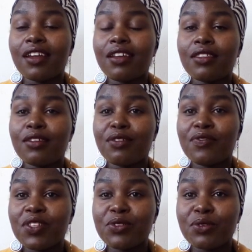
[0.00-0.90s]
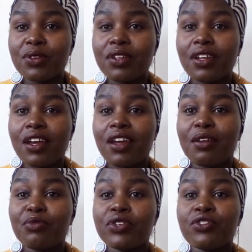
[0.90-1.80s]
anything of the sort. I
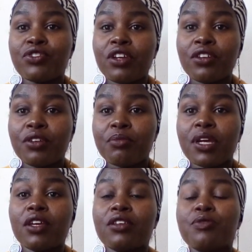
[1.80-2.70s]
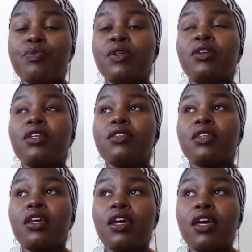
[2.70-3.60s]
am just sharing my experience
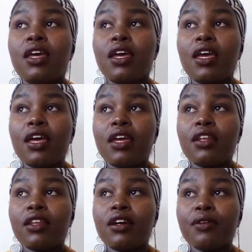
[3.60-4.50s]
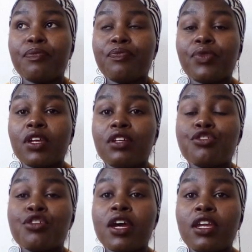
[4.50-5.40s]
and
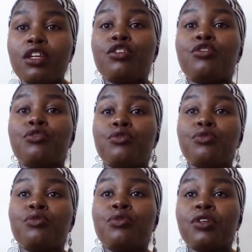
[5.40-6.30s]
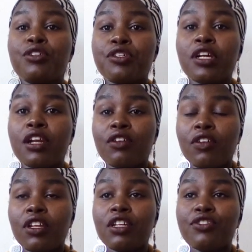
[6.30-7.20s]
trying to share
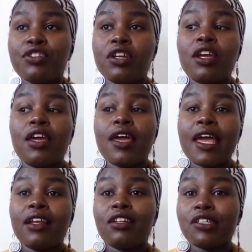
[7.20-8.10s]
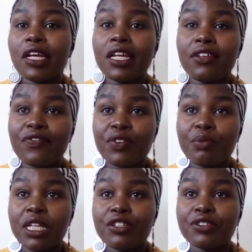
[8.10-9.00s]
knowledge and share
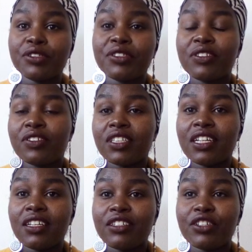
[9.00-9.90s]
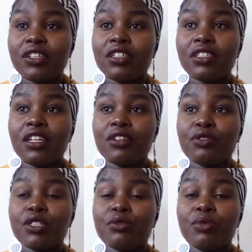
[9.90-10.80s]
information concerning Chinese
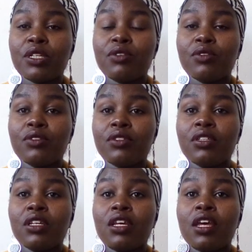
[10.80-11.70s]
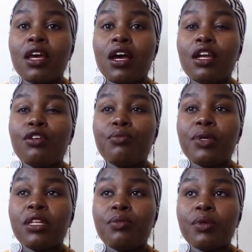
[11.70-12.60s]
language, because I know
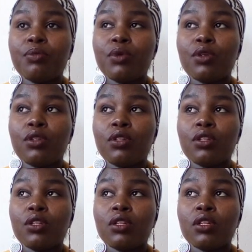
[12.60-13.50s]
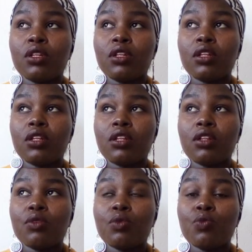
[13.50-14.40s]
many people
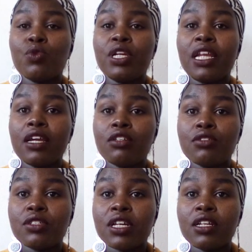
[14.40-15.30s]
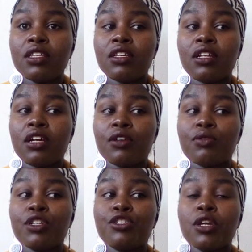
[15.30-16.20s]
would like study the
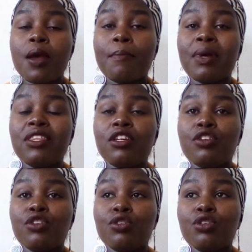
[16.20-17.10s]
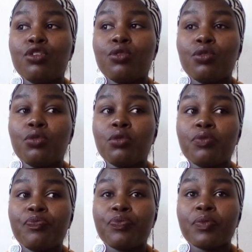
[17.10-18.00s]
language, but they don't know
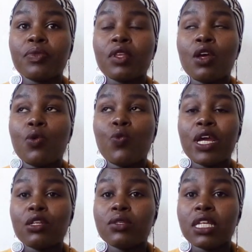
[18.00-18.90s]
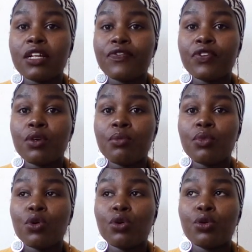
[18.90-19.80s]
where to start from
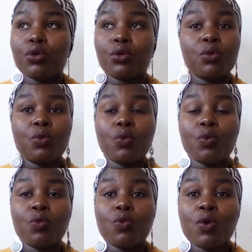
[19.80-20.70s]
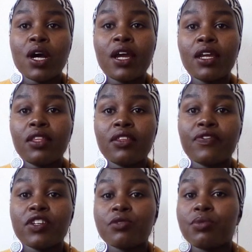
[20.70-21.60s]
or why in the
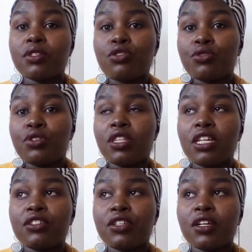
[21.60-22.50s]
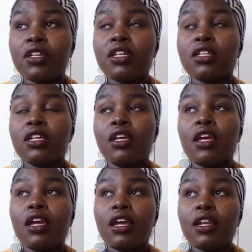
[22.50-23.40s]
first place should they study it.
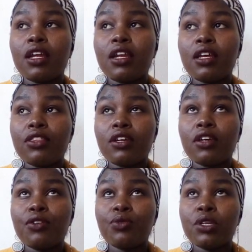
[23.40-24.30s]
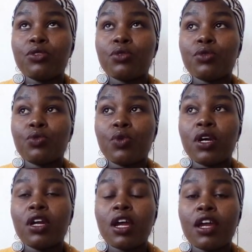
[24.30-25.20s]
And another reason
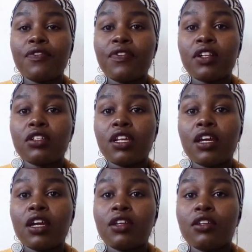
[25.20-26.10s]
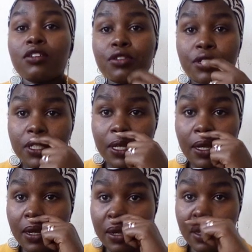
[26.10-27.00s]
why I felt like I need to
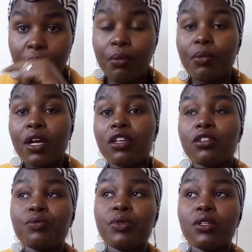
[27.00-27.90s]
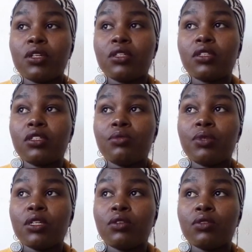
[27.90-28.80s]
share my experience is
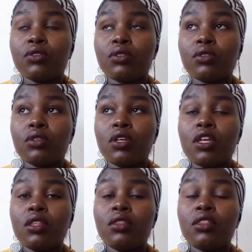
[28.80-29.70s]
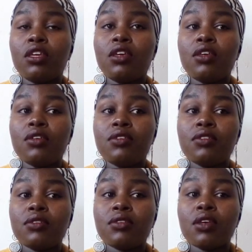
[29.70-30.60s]
because there
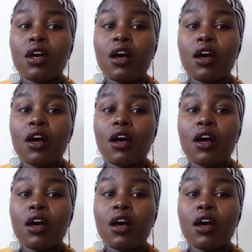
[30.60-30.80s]
is